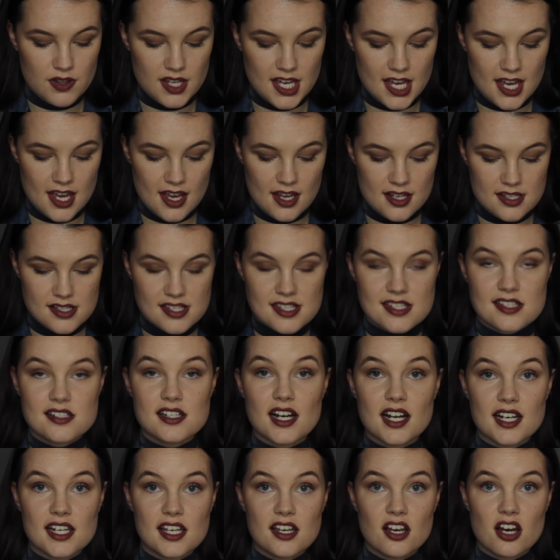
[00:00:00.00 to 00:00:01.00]
They're
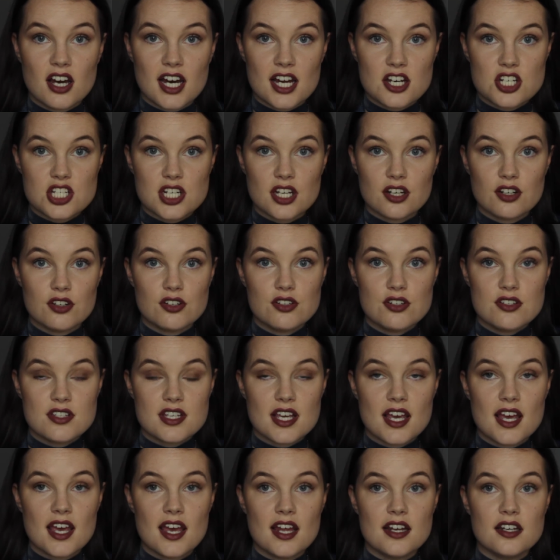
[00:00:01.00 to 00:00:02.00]
stunning eyeshadows
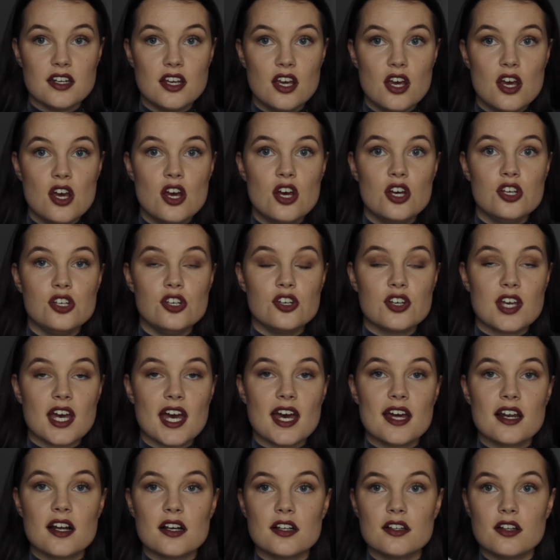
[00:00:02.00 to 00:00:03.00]
and you
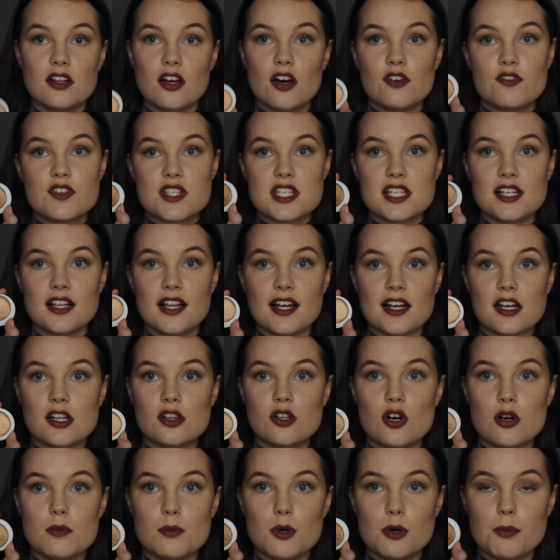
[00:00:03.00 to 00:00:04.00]
get obviously like a
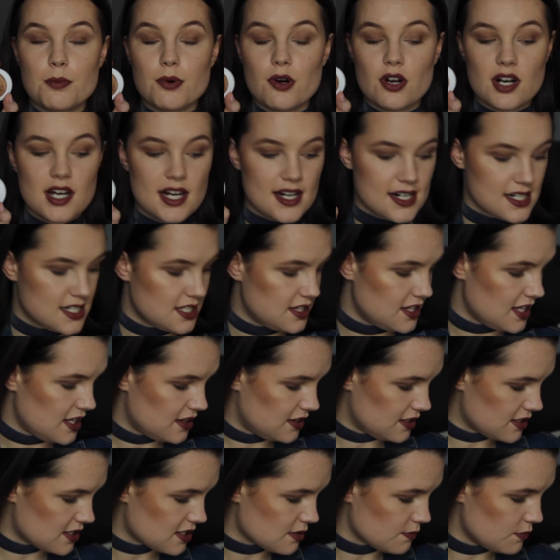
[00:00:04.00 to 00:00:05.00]
lot more product
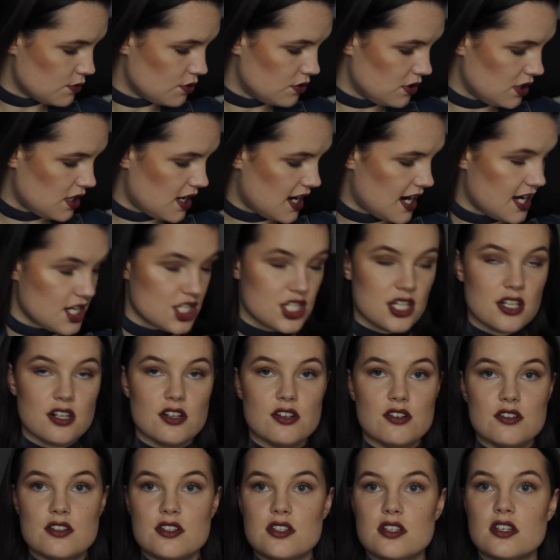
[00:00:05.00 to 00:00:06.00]
than the smaller
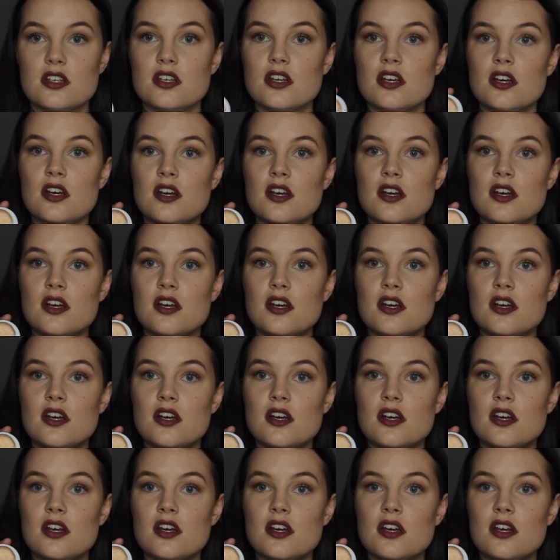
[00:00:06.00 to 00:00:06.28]
eyeshadows,